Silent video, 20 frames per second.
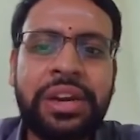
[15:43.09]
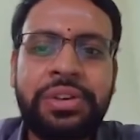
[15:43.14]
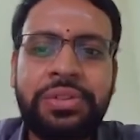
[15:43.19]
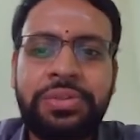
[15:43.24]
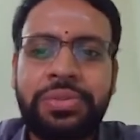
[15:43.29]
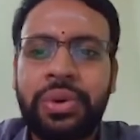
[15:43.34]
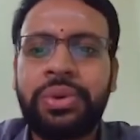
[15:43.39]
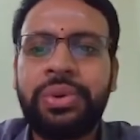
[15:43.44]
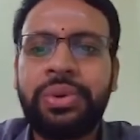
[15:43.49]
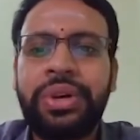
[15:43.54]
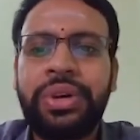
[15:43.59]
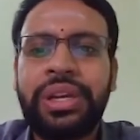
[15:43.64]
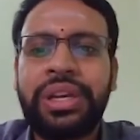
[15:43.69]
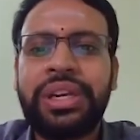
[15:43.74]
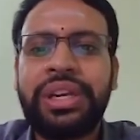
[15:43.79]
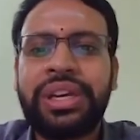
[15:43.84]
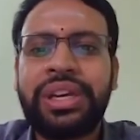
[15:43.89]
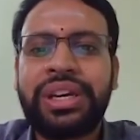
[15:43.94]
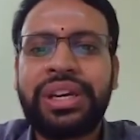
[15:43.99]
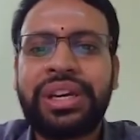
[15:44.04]
found
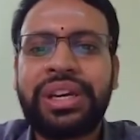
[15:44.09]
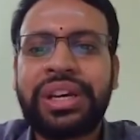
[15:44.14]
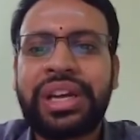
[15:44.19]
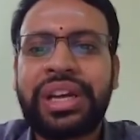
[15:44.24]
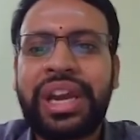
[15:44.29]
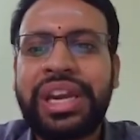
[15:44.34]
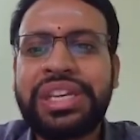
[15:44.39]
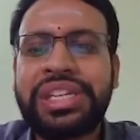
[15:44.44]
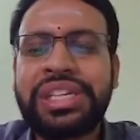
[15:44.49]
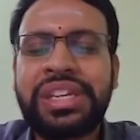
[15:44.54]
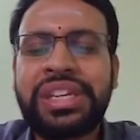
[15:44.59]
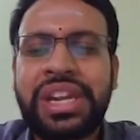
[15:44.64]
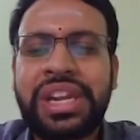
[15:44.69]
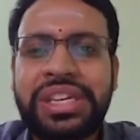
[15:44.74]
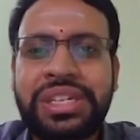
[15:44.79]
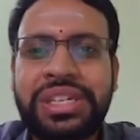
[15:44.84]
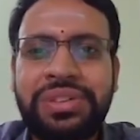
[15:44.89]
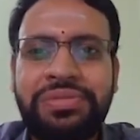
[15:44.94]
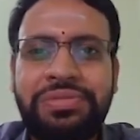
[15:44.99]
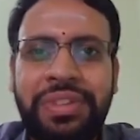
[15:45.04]
in
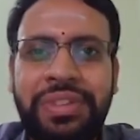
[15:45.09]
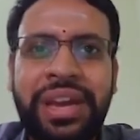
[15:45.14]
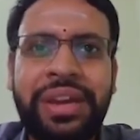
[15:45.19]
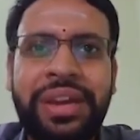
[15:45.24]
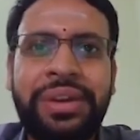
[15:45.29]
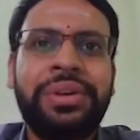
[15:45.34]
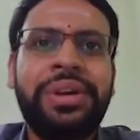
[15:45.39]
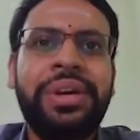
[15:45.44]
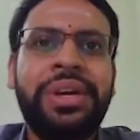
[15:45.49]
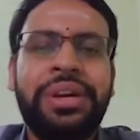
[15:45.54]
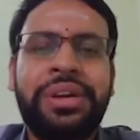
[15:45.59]
1895